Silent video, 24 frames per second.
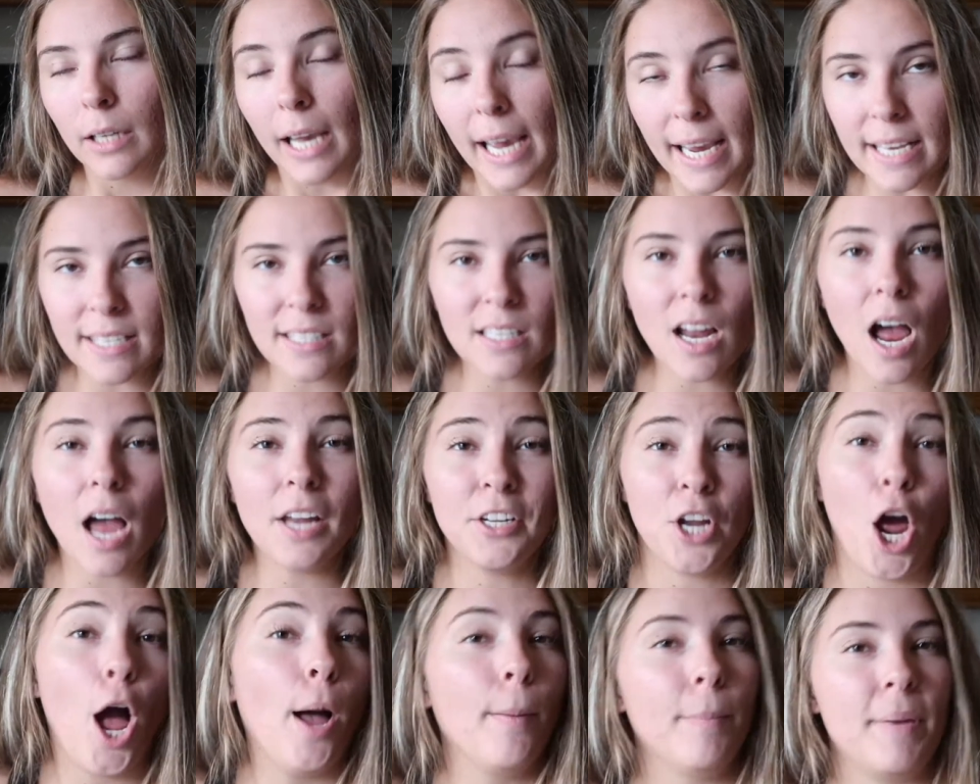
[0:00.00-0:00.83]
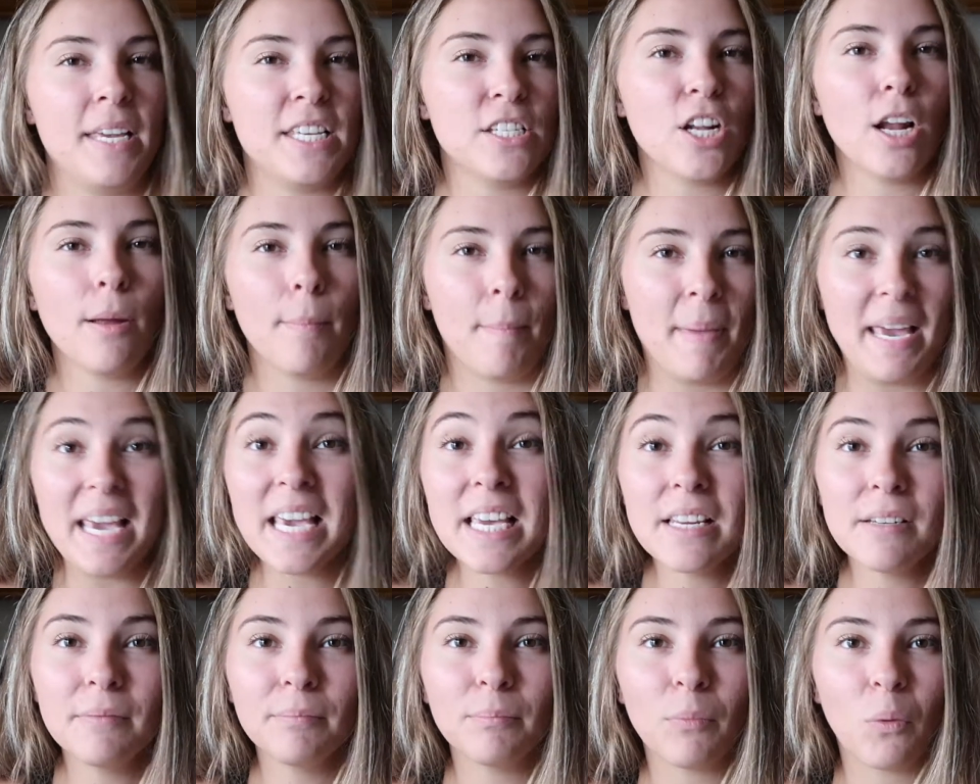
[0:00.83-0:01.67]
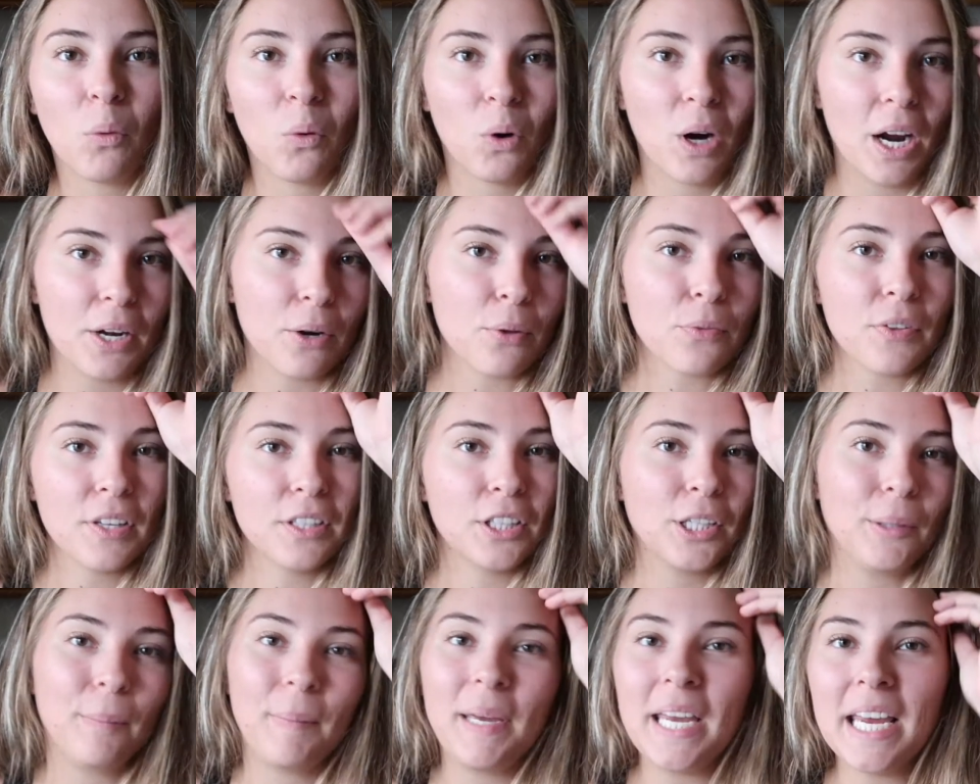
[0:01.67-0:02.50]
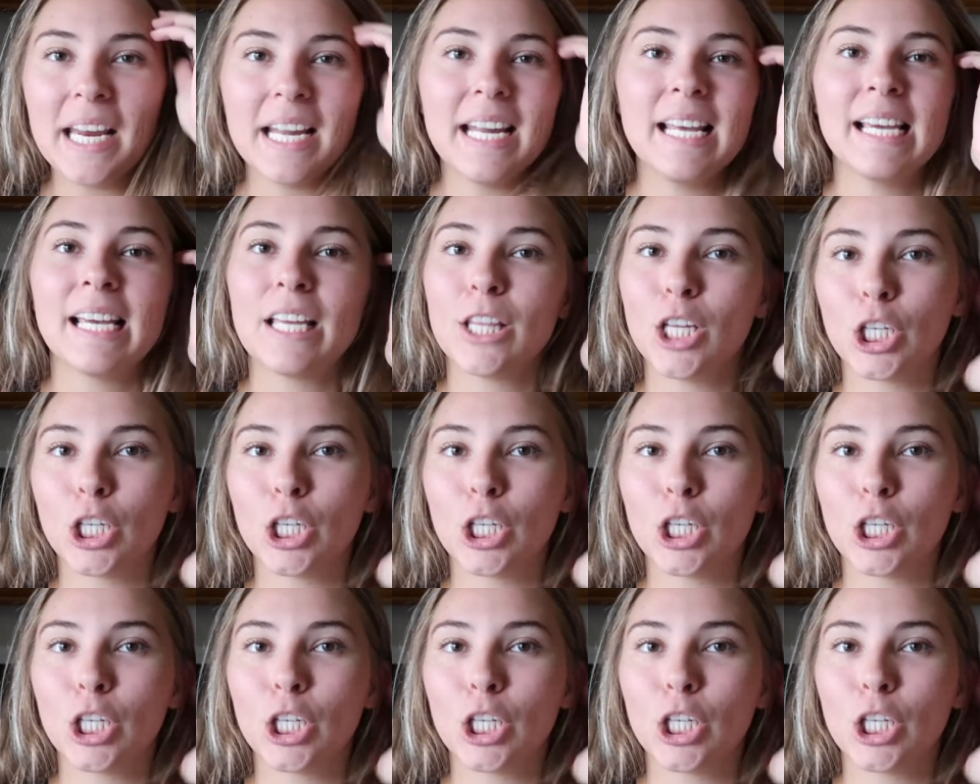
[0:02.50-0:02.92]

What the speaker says: he's not mean, or I don't think they're mean.